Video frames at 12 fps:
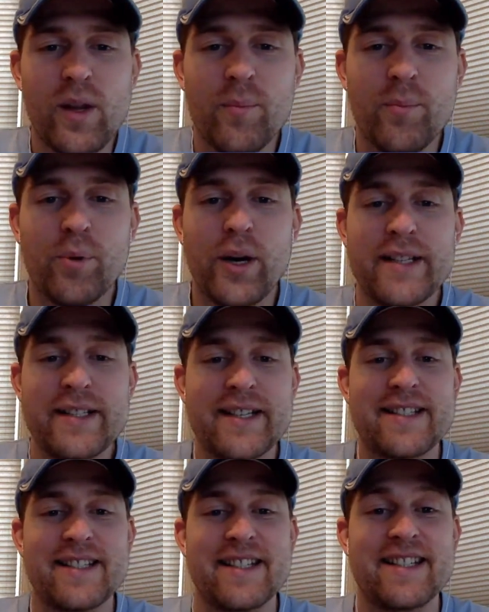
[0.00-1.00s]
Bryce had
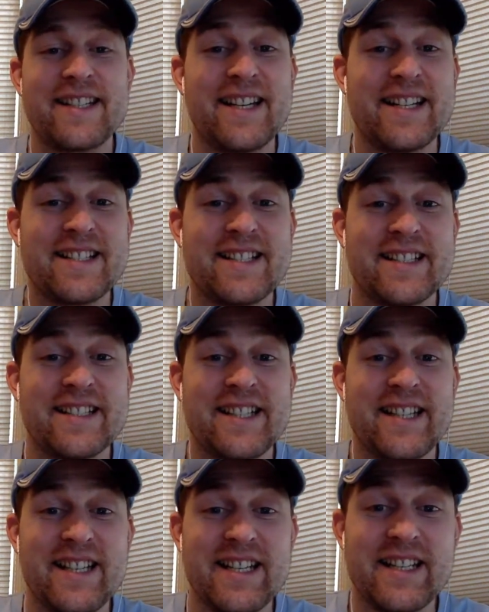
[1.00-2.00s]
16 and
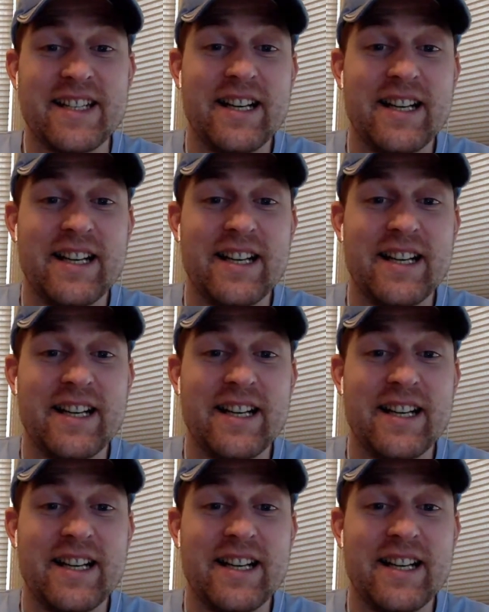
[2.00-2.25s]
16.